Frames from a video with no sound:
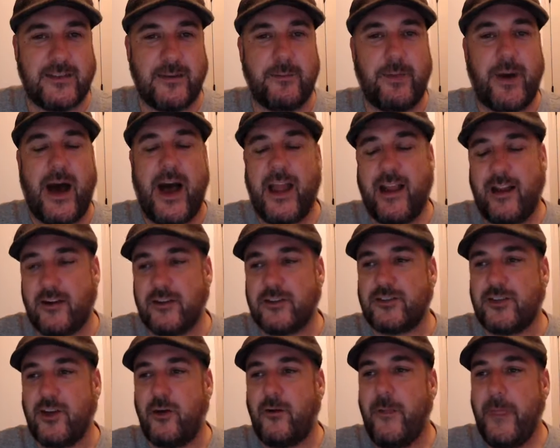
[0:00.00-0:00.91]
a buyer.
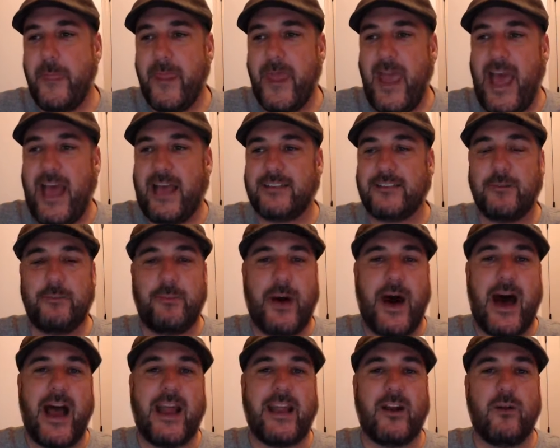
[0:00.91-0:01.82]
So as a
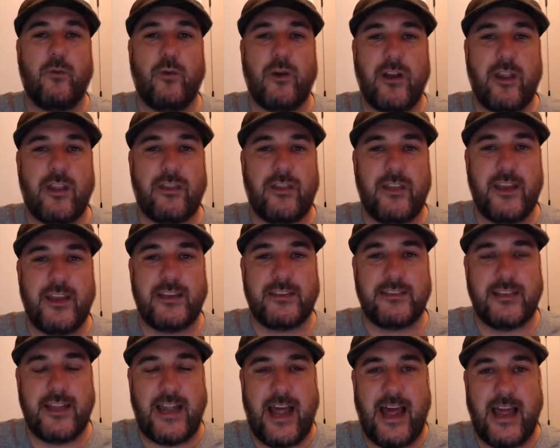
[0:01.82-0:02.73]
buyer, one of the
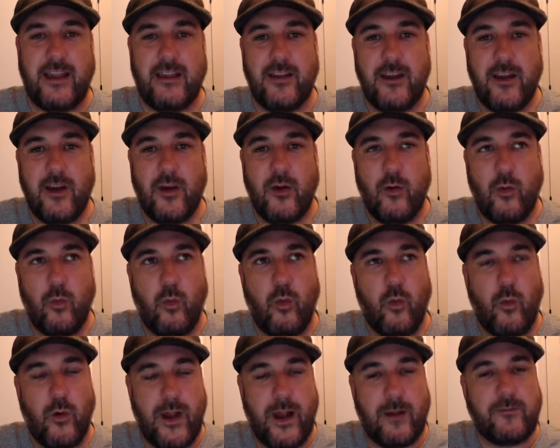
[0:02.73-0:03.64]
things that
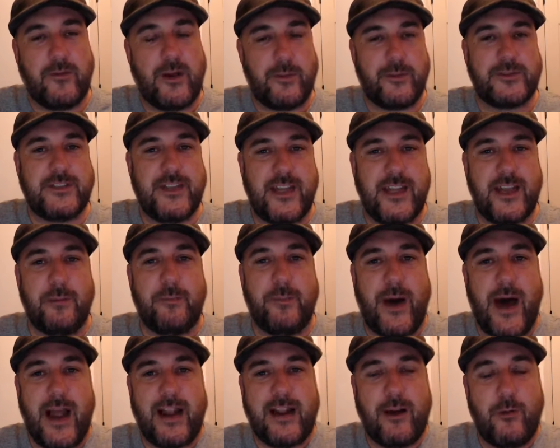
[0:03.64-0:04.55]
when I'm representing a
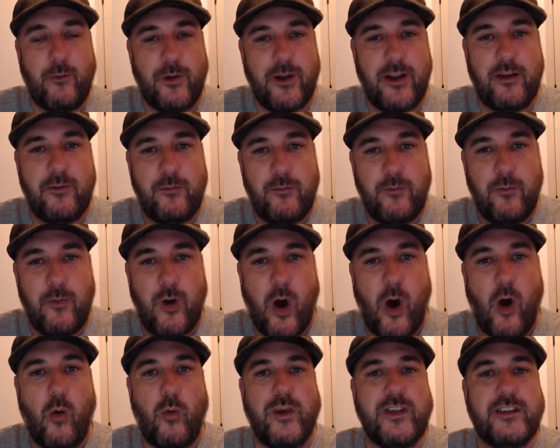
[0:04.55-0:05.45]
buyer, I want to
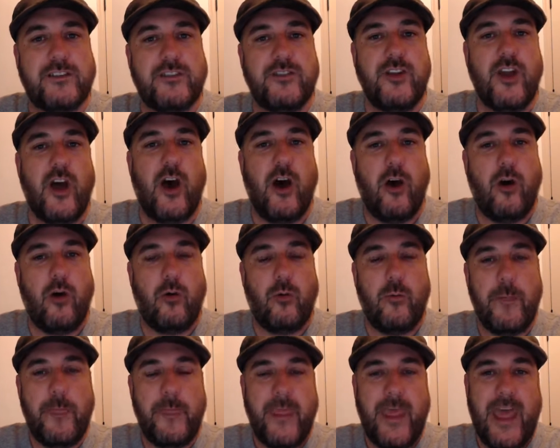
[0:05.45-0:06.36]
always know
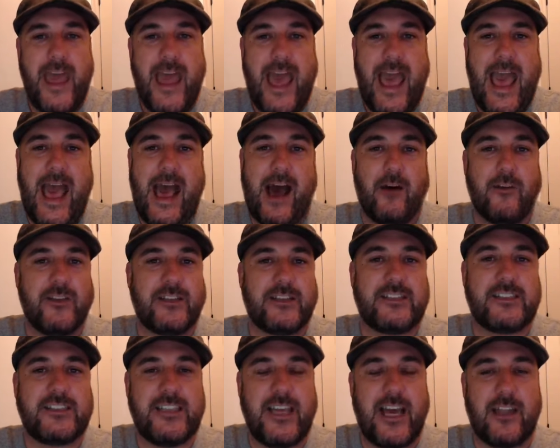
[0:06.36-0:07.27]
how the
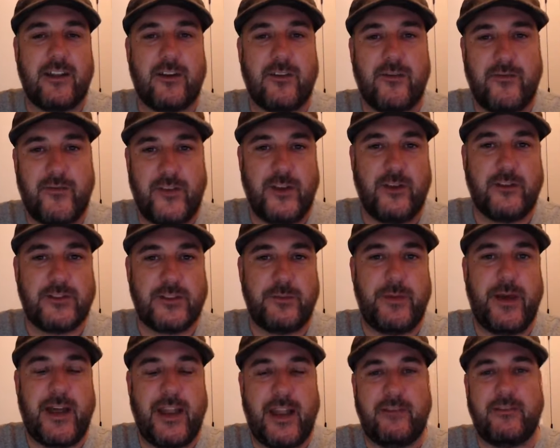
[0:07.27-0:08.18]
seller feels
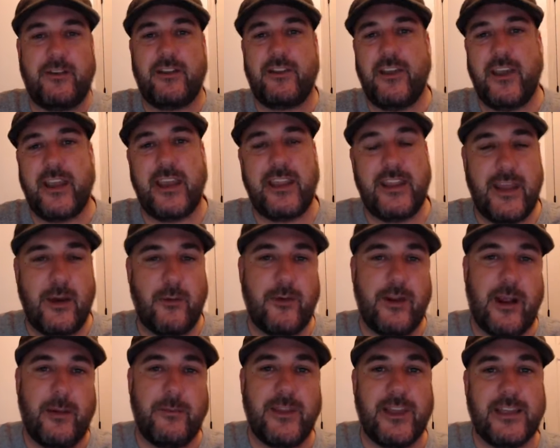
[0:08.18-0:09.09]
about everything. And then
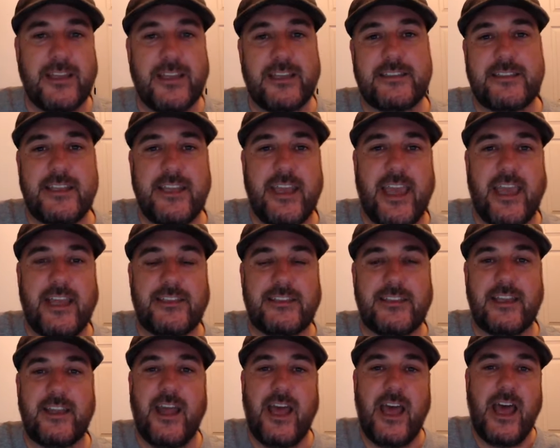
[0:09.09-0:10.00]
when I'm the listing
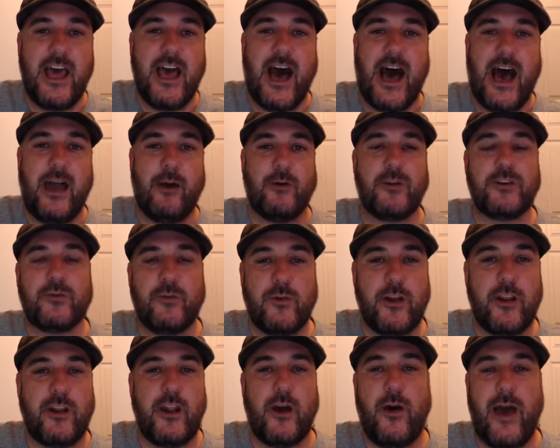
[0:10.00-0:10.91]
agent, I always
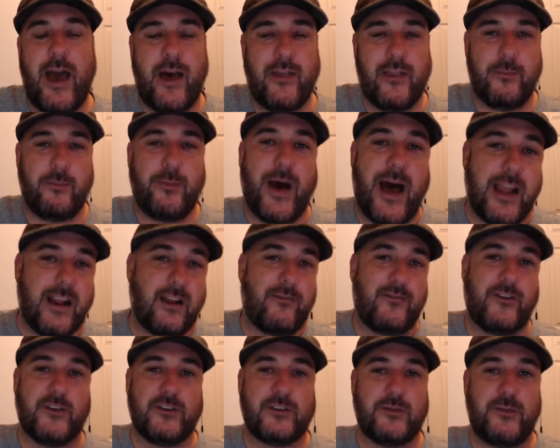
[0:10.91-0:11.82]
want to know how the buyer
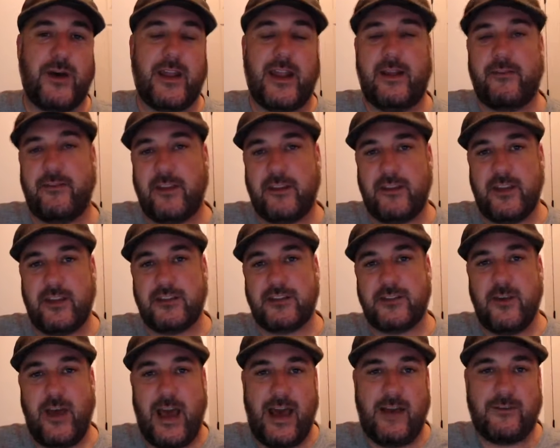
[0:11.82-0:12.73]
feels about everything.
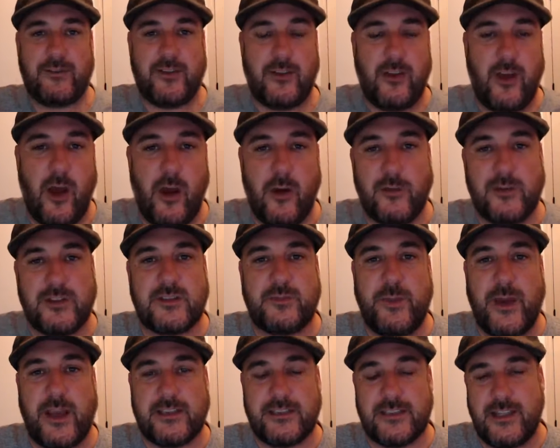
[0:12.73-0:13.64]
So after the home
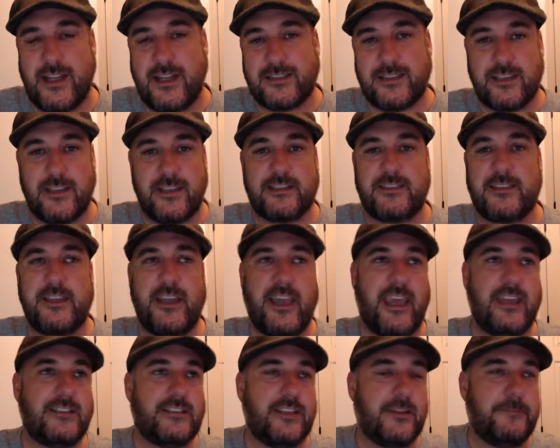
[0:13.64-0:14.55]
inspection as a listing
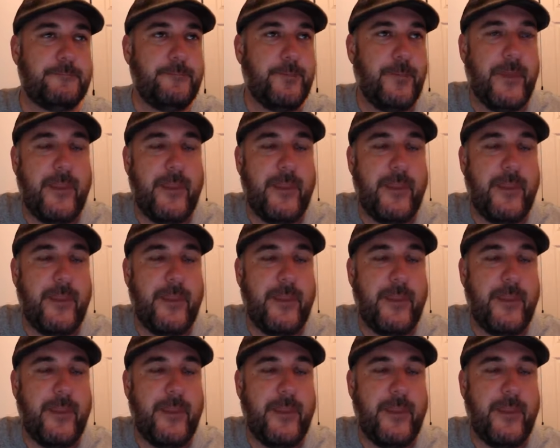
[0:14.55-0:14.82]
agent,